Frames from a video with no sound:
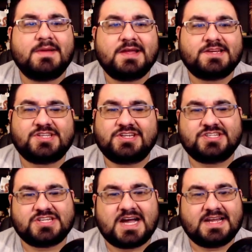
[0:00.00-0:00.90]
she's
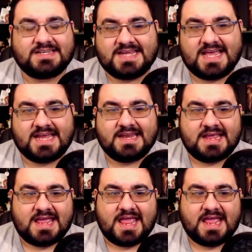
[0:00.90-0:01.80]
shot dead,
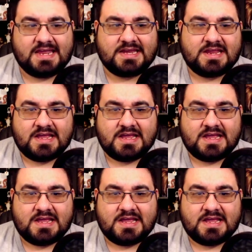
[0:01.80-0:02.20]
and